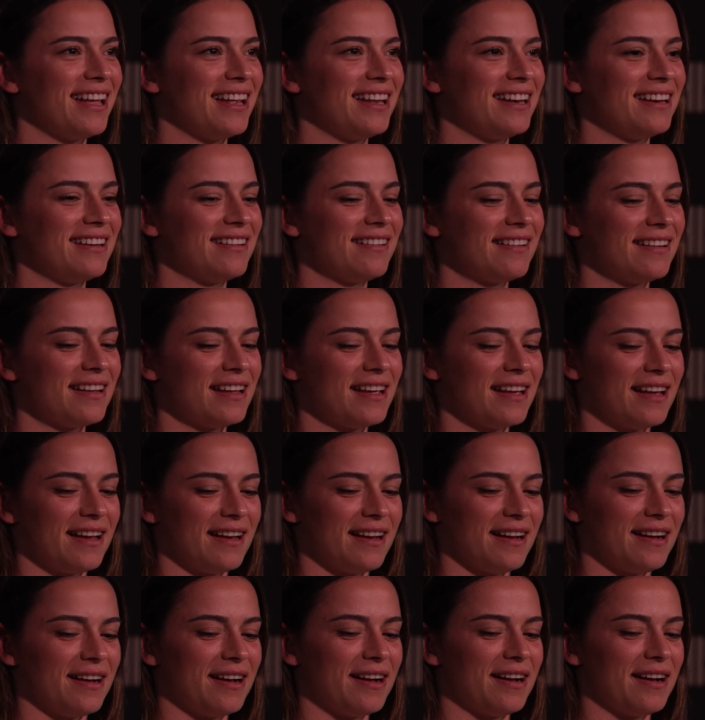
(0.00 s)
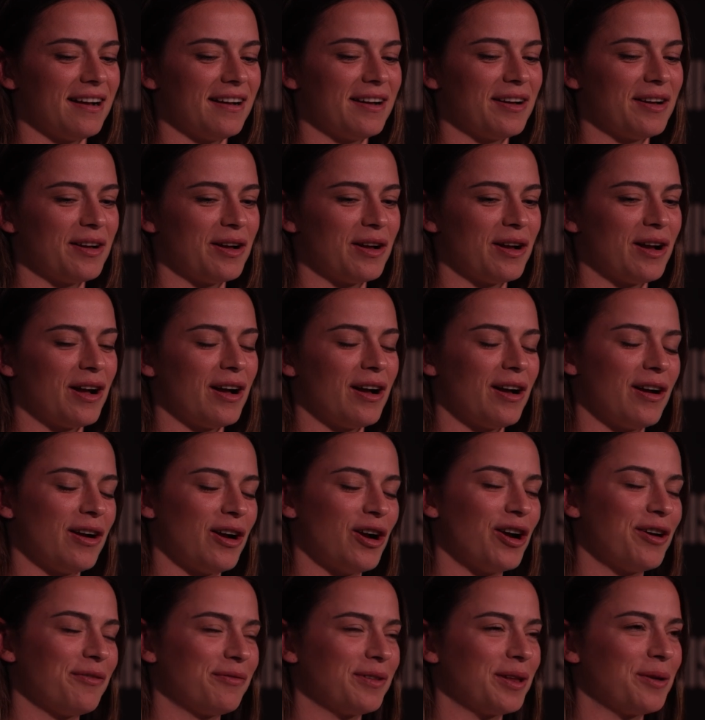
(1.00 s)
and
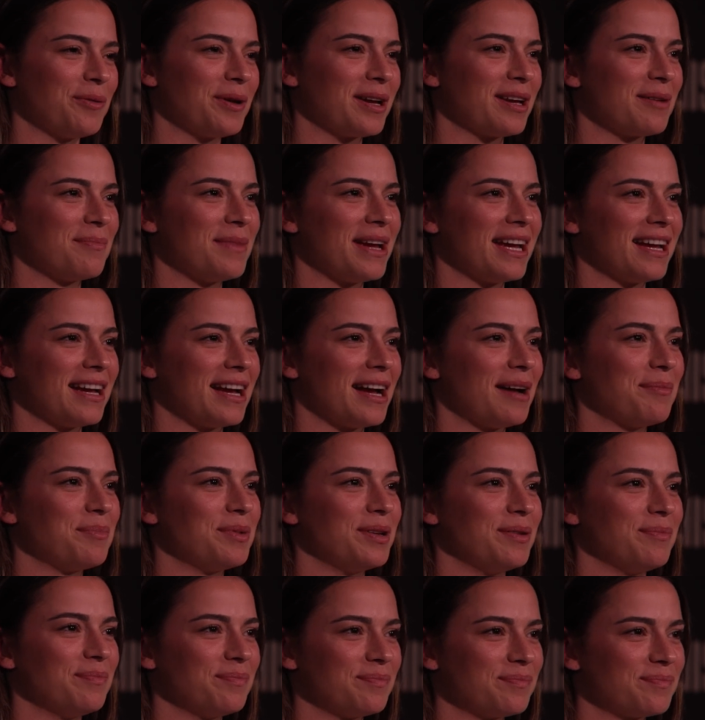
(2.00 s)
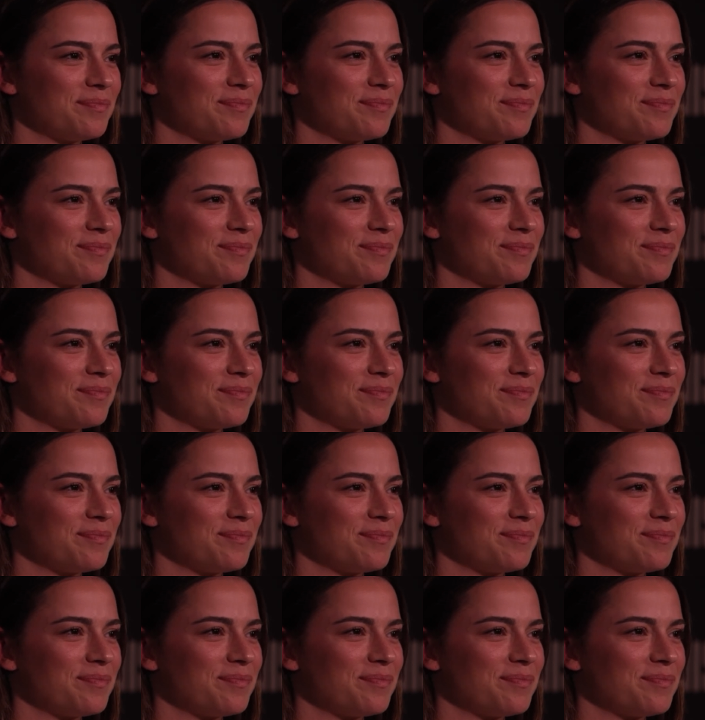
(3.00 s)
hopefully we can make it happen.